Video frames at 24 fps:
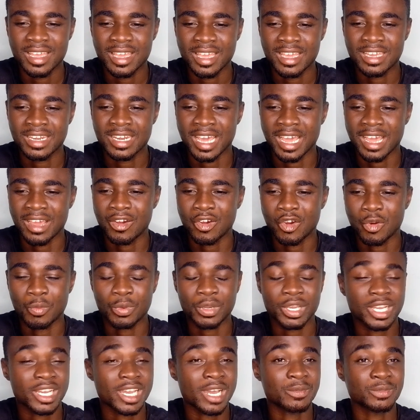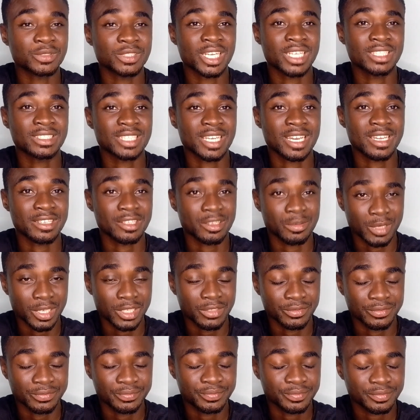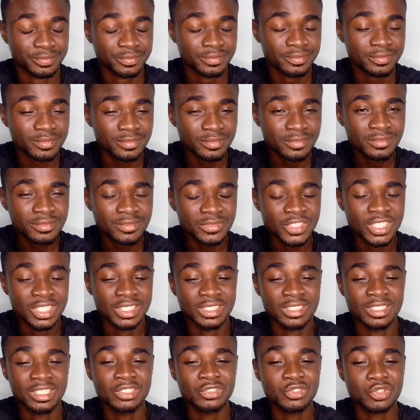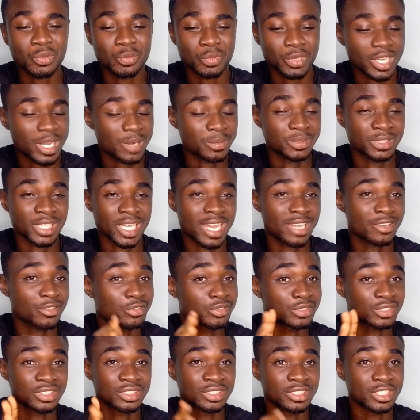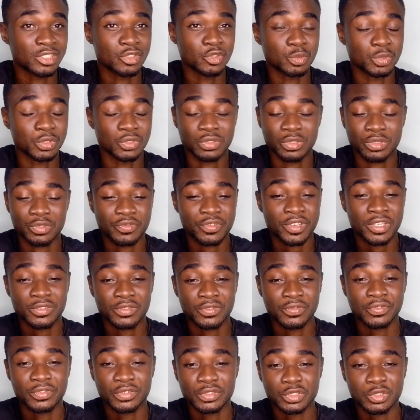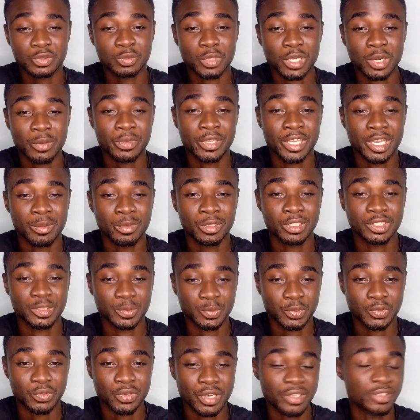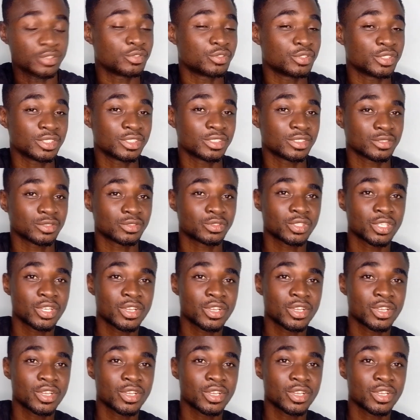and capture as animal. And the later capture, I don't think say you be qualified to vote. The more you multiple registration,